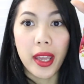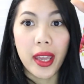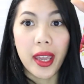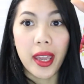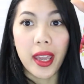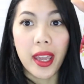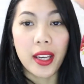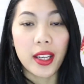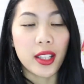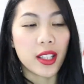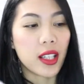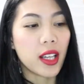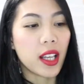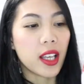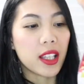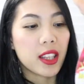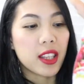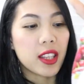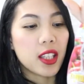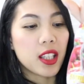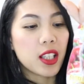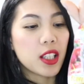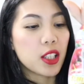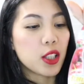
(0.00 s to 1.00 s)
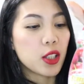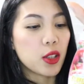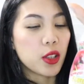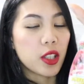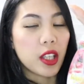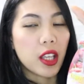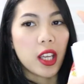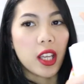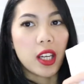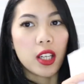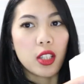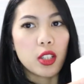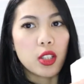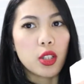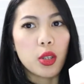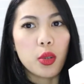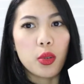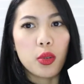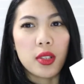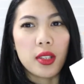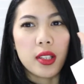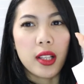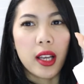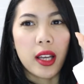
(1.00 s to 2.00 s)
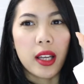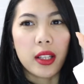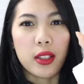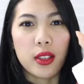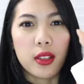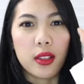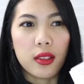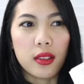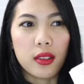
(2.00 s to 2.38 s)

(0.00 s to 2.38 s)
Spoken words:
and I think you can use like